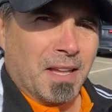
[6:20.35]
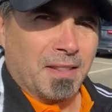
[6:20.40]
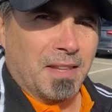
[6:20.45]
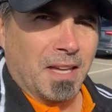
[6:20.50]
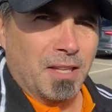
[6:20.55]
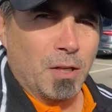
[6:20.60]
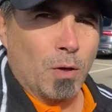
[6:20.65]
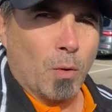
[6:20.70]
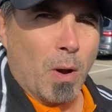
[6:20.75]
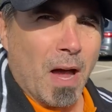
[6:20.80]

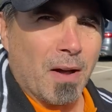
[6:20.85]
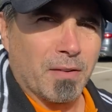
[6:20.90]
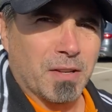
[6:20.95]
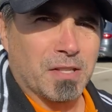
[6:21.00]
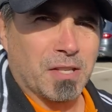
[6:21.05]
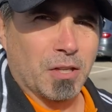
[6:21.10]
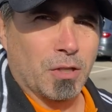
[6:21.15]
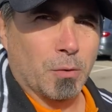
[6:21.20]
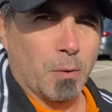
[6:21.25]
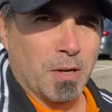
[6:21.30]
then you have a
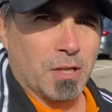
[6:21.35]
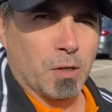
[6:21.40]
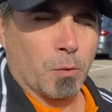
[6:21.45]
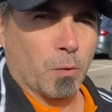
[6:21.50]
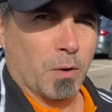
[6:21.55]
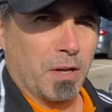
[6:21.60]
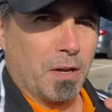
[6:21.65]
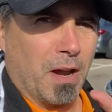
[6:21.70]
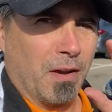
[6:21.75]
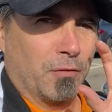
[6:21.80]
situation
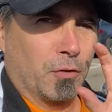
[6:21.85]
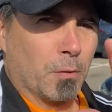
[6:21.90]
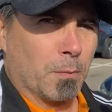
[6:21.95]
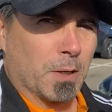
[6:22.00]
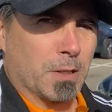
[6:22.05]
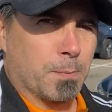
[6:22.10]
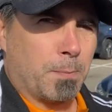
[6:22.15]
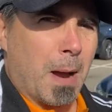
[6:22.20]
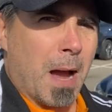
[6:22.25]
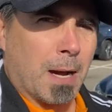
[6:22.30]
where you have too
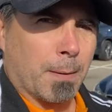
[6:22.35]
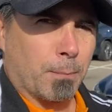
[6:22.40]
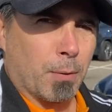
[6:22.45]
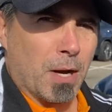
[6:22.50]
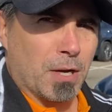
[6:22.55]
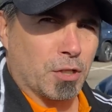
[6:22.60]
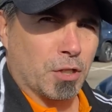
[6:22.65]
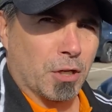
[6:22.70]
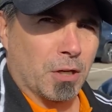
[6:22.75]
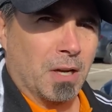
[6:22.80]
much back
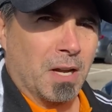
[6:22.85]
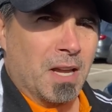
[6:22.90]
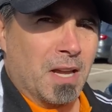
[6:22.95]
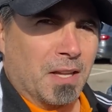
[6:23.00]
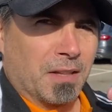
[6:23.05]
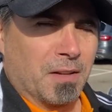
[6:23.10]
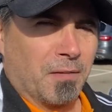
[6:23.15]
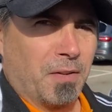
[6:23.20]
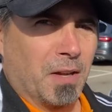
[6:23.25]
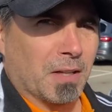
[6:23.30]
pressure,
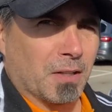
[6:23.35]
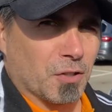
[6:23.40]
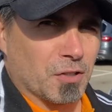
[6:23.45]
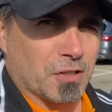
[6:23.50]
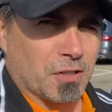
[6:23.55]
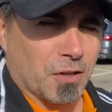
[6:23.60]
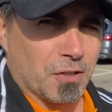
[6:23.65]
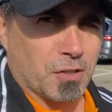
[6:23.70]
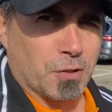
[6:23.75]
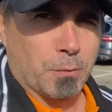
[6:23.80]
the vehicle
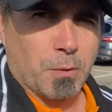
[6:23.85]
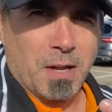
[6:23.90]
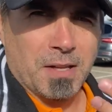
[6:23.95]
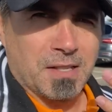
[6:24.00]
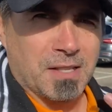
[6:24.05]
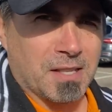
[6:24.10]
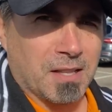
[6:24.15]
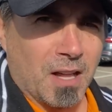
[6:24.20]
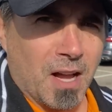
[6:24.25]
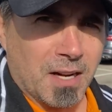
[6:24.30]
starts to run
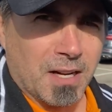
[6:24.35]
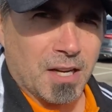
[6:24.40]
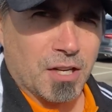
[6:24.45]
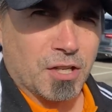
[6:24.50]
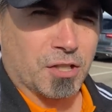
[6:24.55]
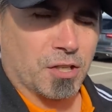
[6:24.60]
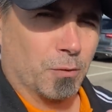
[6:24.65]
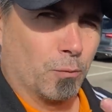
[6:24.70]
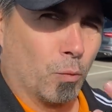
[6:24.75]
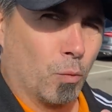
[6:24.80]

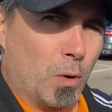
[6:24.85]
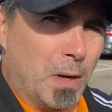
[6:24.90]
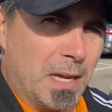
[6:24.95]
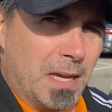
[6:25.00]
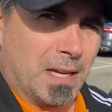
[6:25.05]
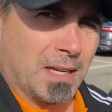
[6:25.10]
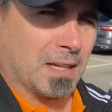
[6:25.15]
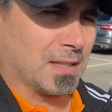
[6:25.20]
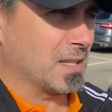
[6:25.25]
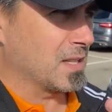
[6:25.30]
sluggish and
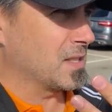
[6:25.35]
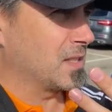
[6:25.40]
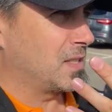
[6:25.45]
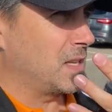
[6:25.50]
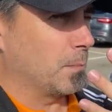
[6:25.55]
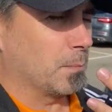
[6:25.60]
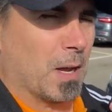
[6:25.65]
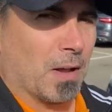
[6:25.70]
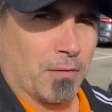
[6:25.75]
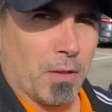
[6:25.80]
weak, it doesn't
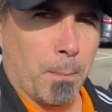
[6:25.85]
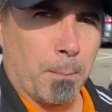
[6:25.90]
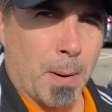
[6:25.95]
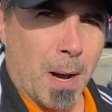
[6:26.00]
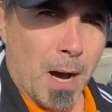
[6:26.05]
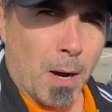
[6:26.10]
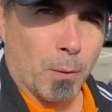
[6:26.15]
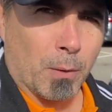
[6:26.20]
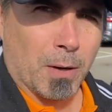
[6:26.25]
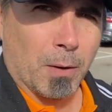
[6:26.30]
seem to have the
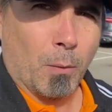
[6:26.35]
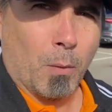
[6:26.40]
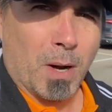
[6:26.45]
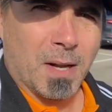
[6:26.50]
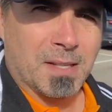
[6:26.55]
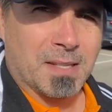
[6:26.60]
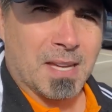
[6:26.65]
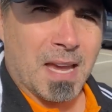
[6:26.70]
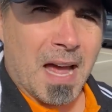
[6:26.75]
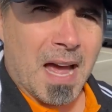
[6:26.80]
power it
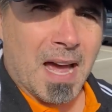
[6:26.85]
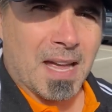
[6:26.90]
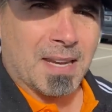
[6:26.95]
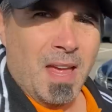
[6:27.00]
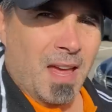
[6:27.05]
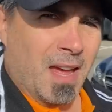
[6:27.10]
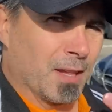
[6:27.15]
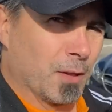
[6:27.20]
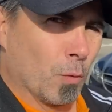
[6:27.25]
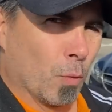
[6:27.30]
once had,
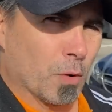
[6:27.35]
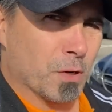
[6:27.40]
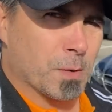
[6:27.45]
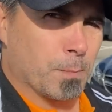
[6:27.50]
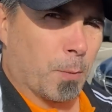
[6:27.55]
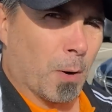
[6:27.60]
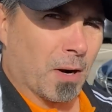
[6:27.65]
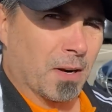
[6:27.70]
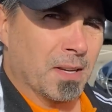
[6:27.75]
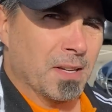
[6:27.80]
and the worst
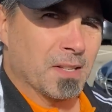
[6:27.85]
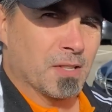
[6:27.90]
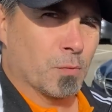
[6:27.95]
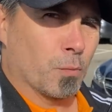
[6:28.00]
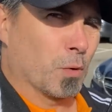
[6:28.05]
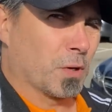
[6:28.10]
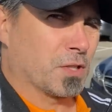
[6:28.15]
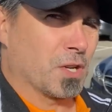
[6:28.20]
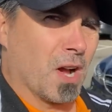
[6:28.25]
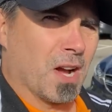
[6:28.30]
part is
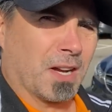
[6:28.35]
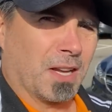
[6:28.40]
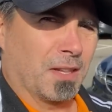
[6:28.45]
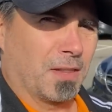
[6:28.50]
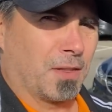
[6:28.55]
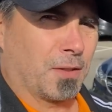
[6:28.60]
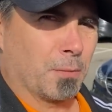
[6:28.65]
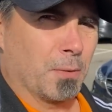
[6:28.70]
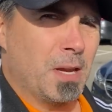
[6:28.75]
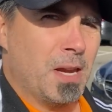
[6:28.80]
we're talking
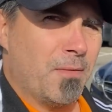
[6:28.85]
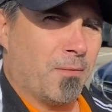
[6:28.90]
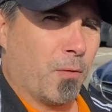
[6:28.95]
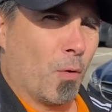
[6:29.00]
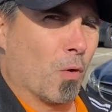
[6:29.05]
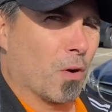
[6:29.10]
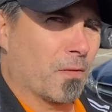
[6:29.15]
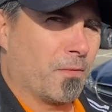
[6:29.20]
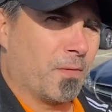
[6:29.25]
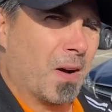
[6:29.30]
three,
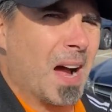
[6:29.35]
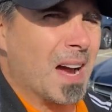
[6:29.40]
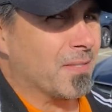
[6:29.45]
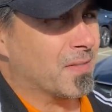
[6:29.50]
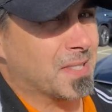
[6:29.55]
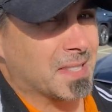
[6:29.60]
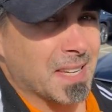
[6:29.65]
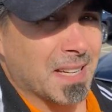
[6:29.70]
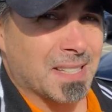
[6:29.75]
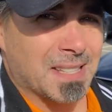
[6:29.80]
four, five,
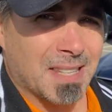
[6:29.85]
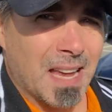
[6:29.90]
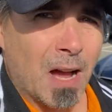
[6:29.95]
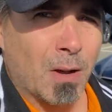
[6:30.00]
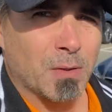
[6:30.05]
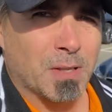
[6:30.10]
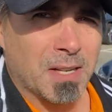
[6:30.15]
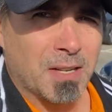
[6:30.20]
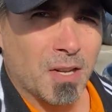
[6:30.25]
six thousand